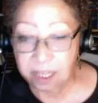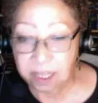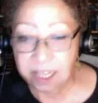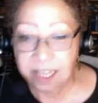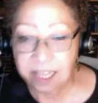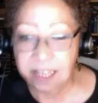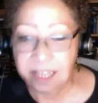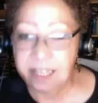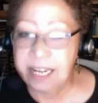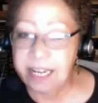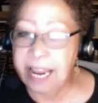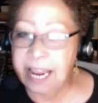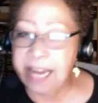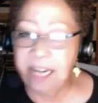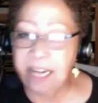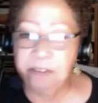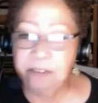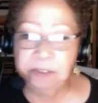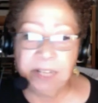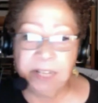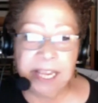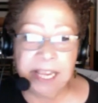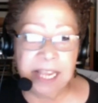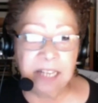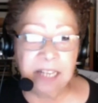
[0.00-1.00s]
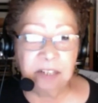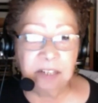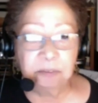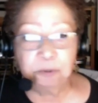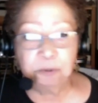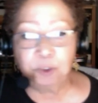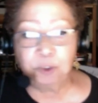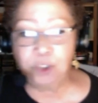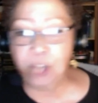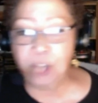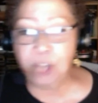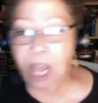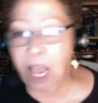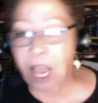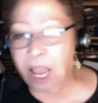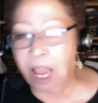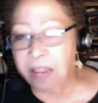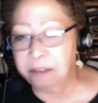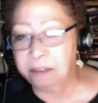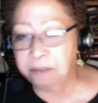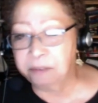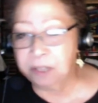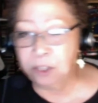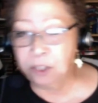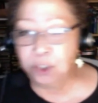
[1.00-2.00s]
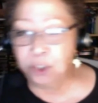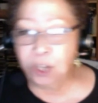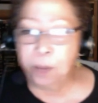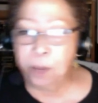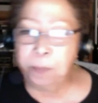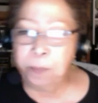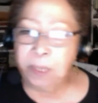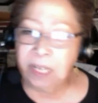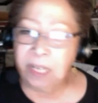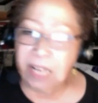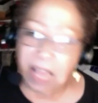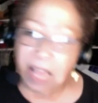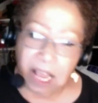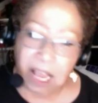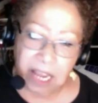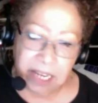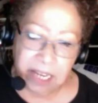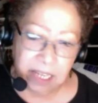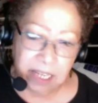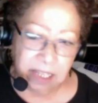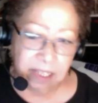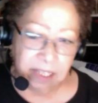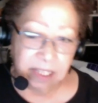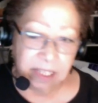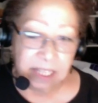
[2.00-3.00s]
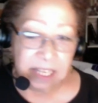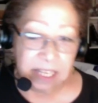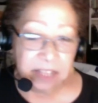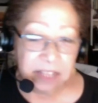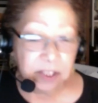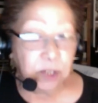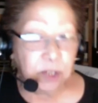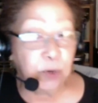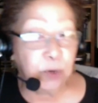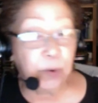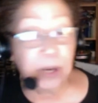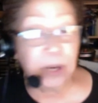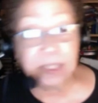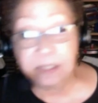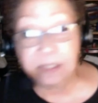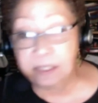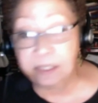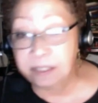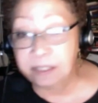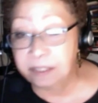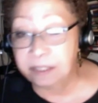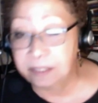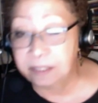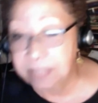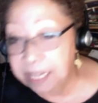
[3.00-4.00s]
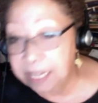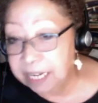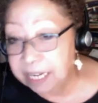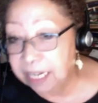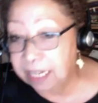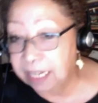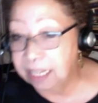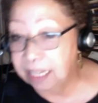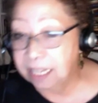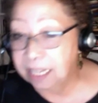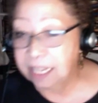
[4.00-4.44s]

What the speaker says: Native land of jive and jambalaya, the Crescent City,